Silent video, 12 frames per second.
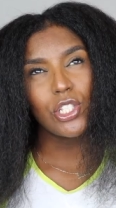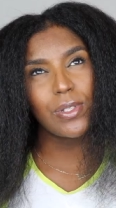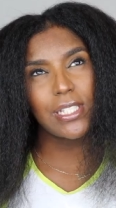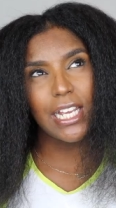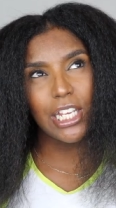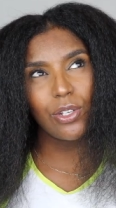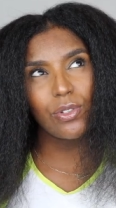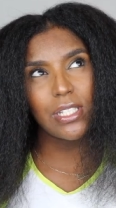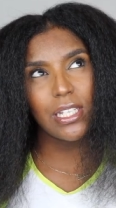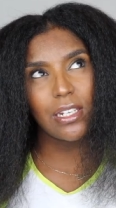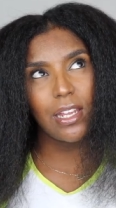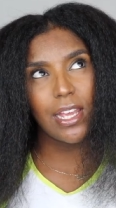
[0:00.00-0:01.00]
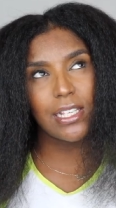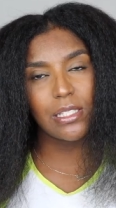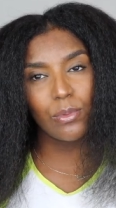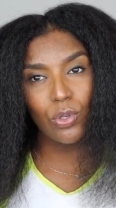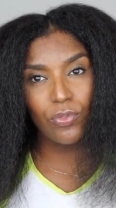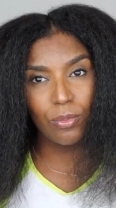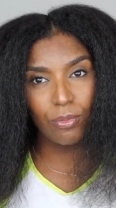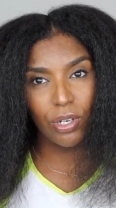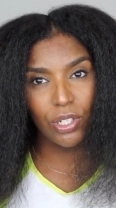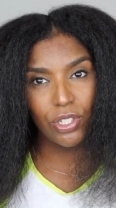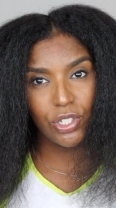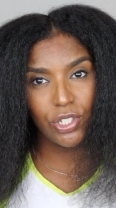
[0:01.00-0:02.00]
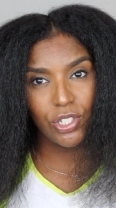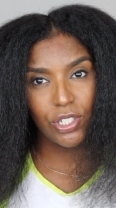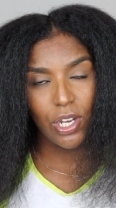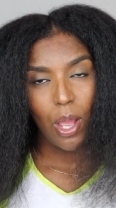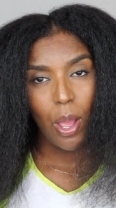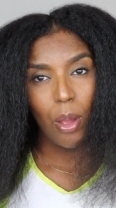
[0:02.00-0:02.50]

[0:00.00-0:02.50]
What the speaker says: So it's like using a smoothing brush,